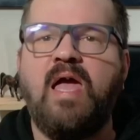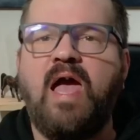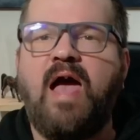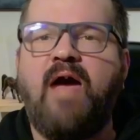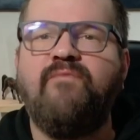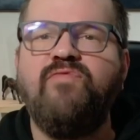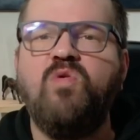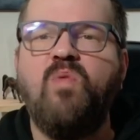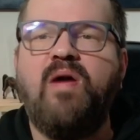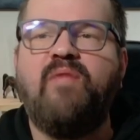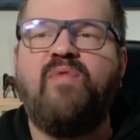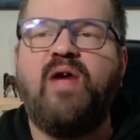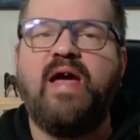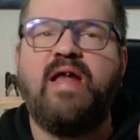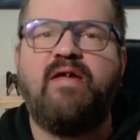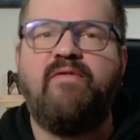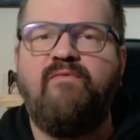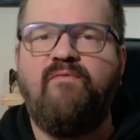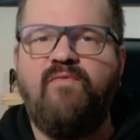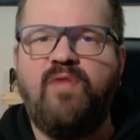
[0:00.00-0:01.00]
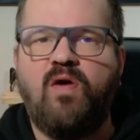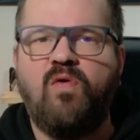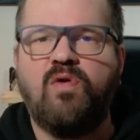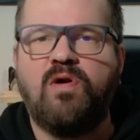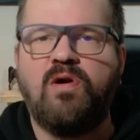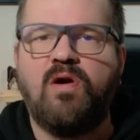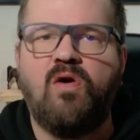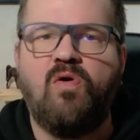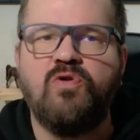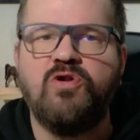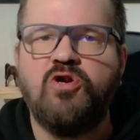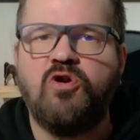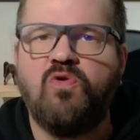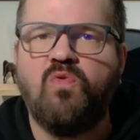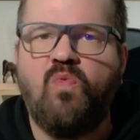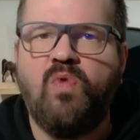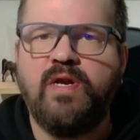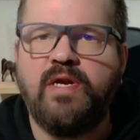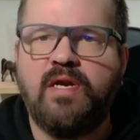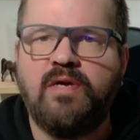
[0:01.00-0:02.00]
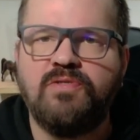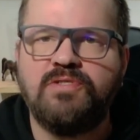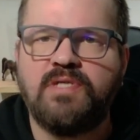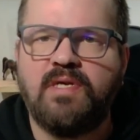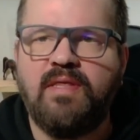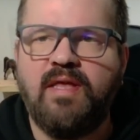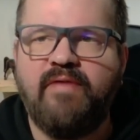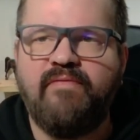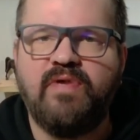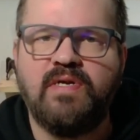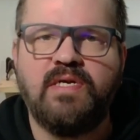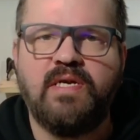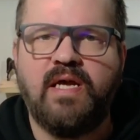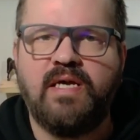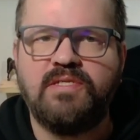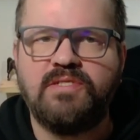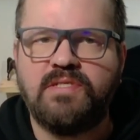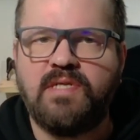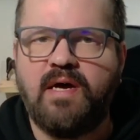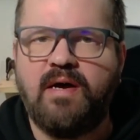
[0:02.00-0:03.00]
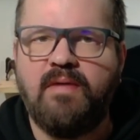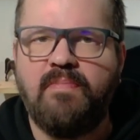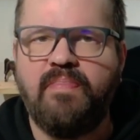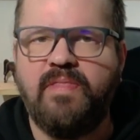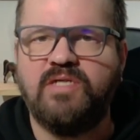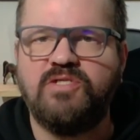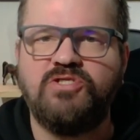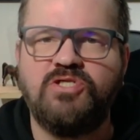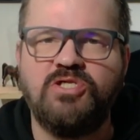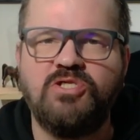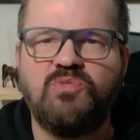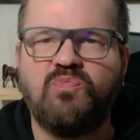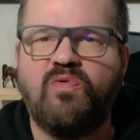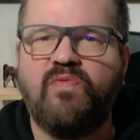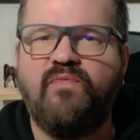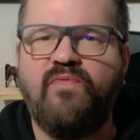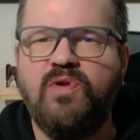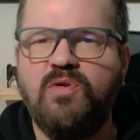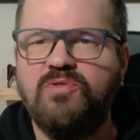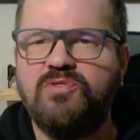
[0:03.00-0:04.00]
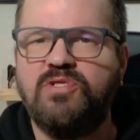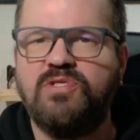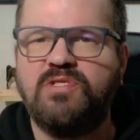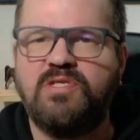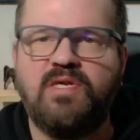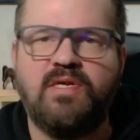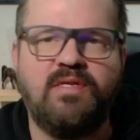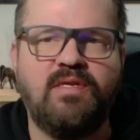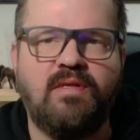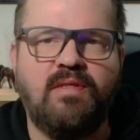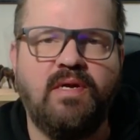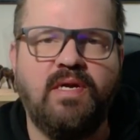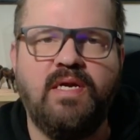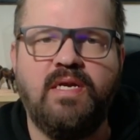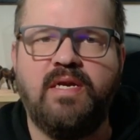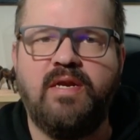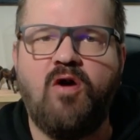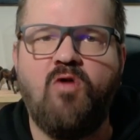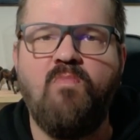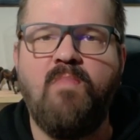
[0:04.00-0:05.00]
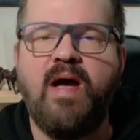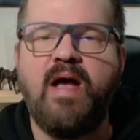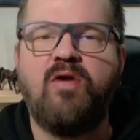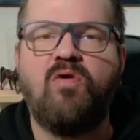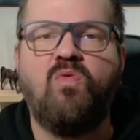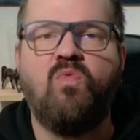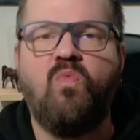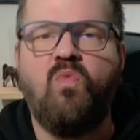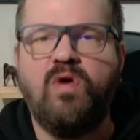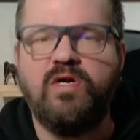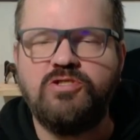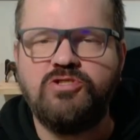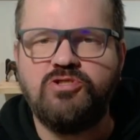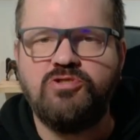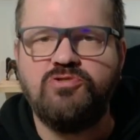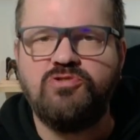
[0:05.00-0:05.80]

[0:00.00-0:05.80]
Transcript: Have you ever had a folder on your Windows eleven desktop that just refuses to delete no matter what you